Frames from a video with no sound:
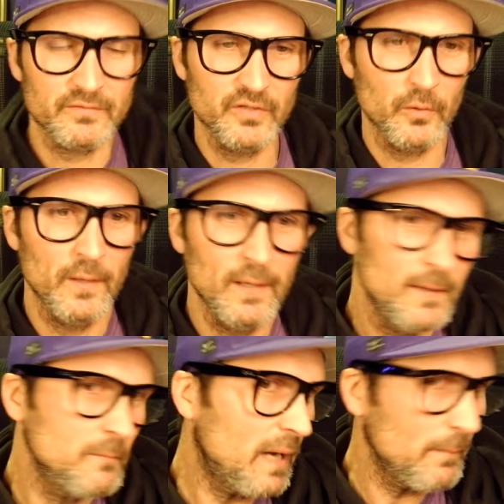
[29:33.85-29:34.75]
So
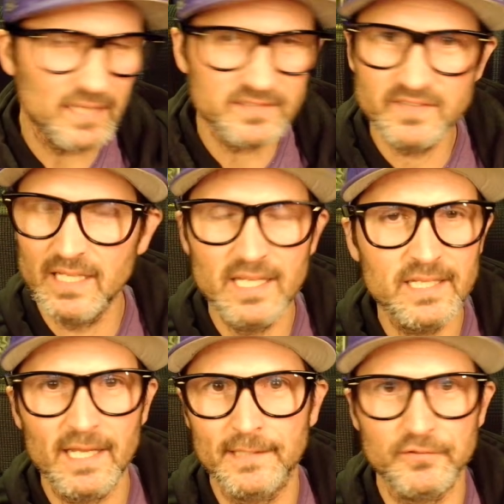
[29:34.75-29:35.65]
I'm not saying he
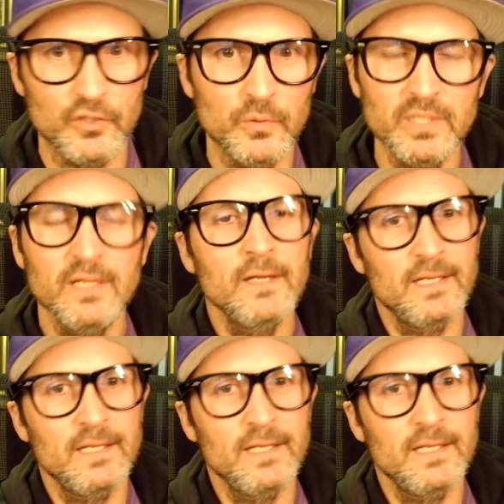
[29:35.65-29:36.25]
can't do it.